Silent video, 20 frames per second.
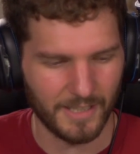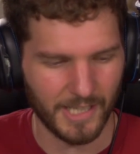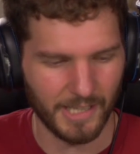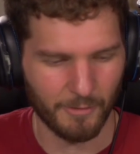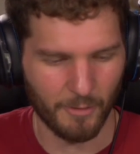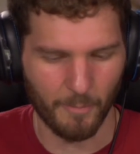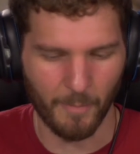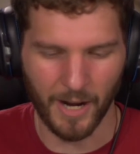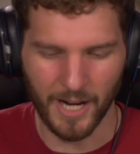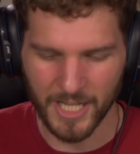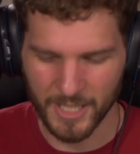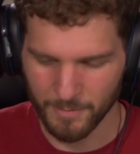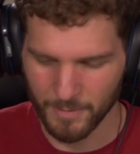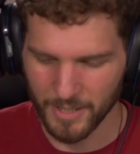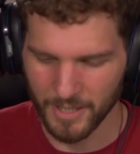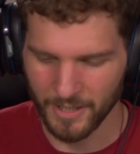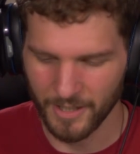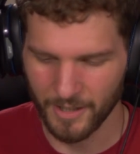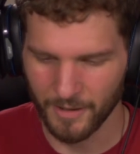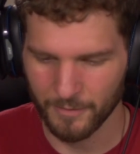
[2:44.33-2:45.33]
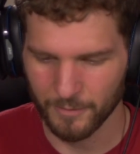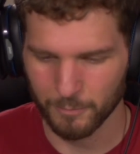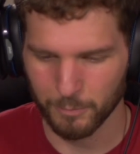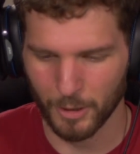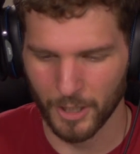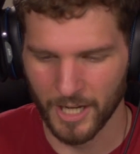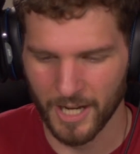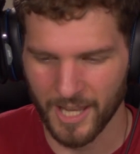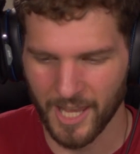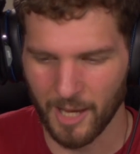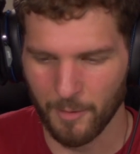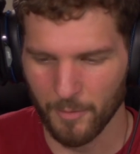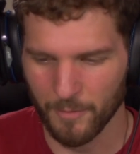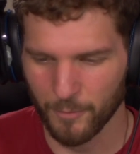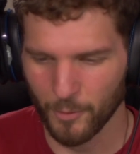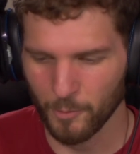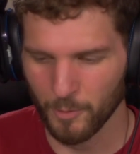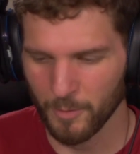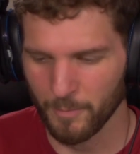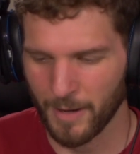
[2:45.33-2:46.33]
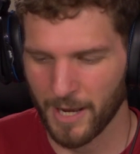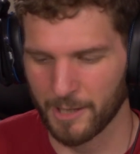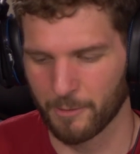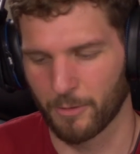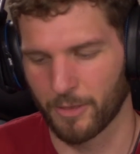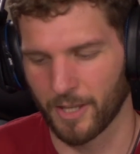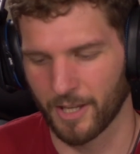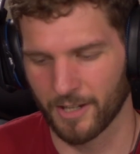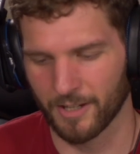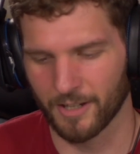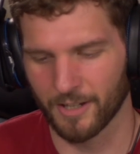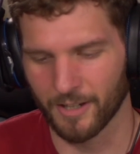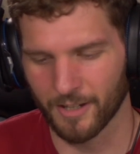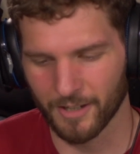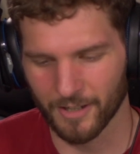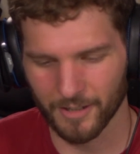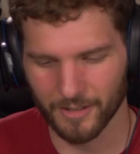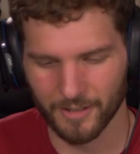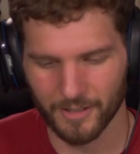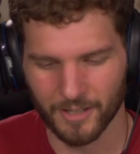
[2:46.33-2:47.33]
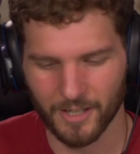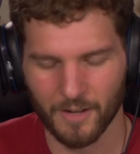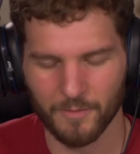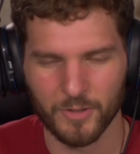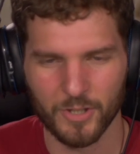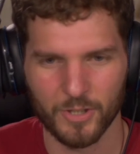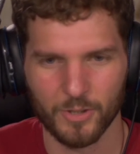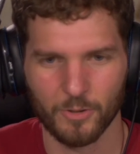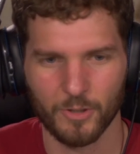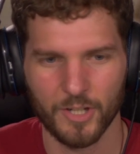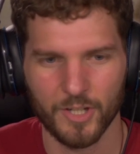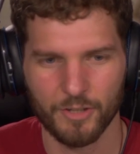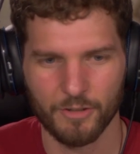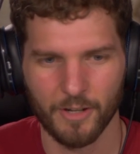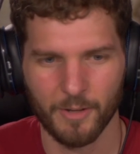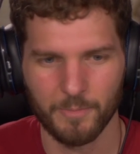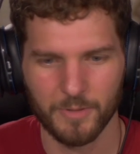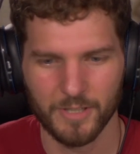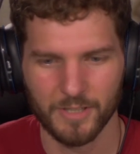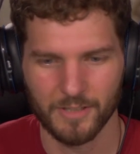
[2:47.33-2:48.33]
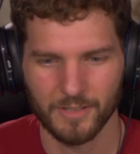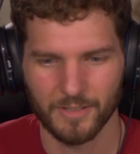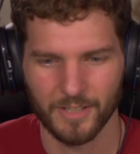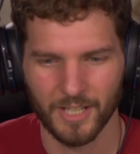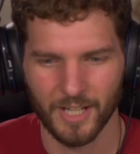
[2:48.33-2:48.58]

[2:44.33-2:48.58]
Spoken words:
It reminds me of working at Game Informer back with our cover story trips,